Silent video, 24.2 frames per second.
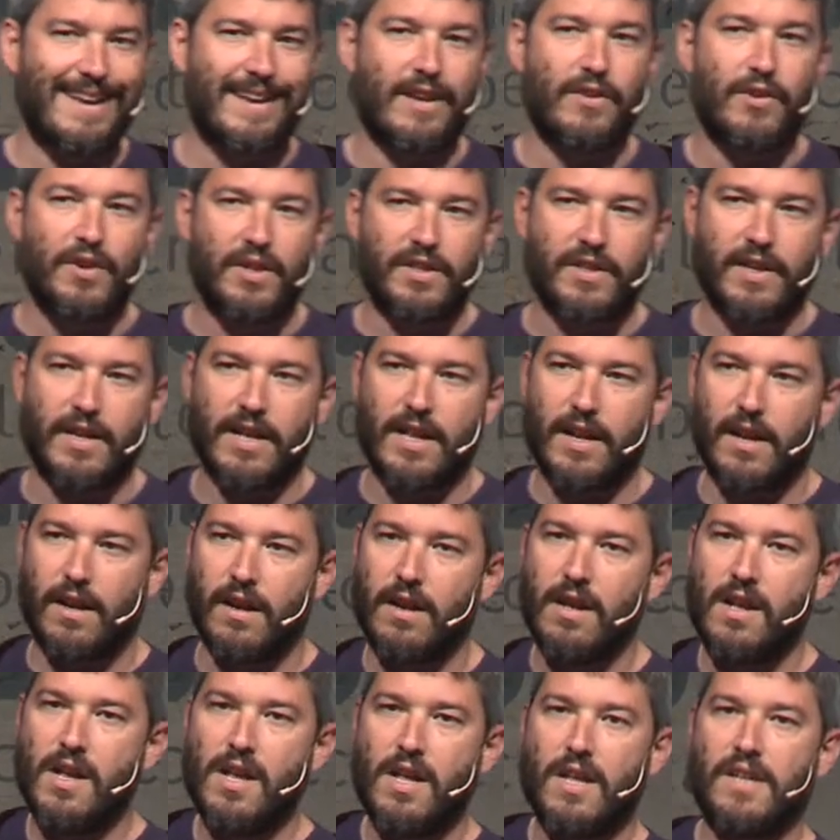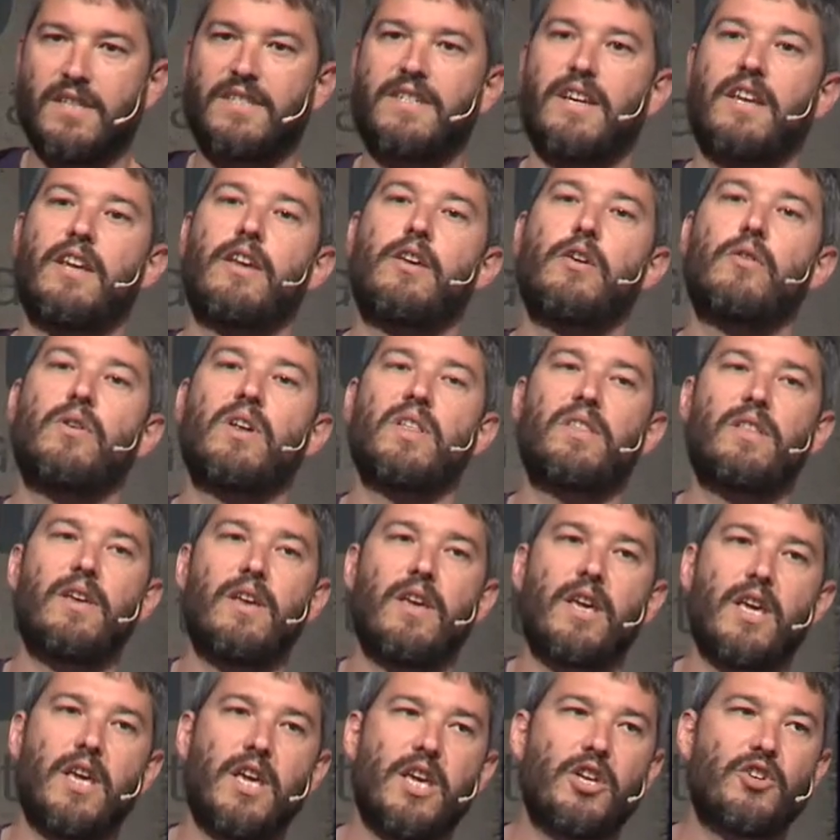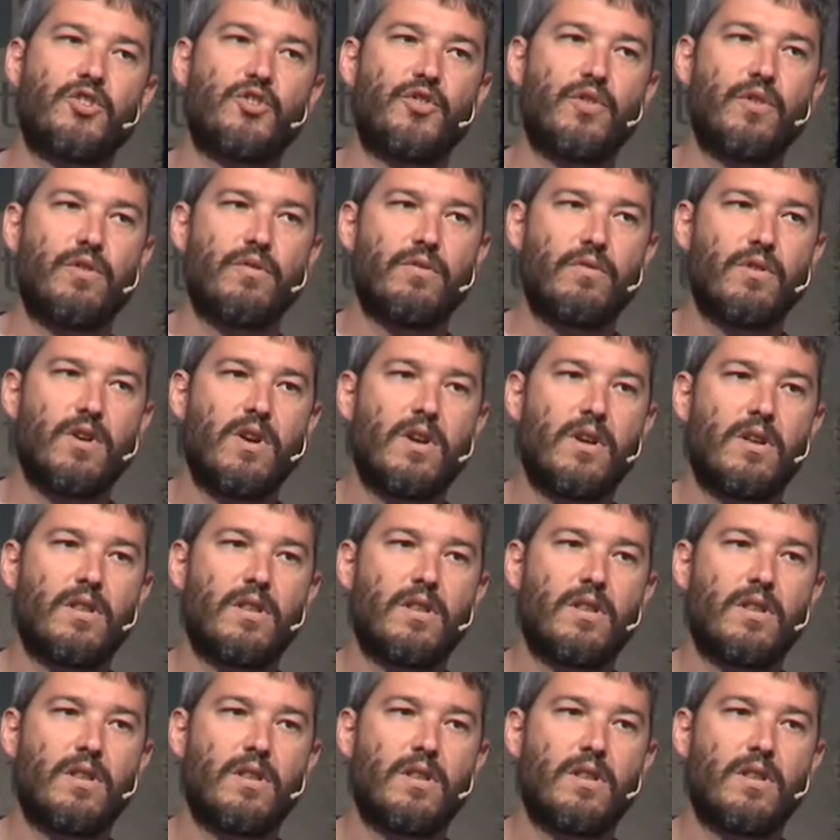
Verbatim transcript: critical security issue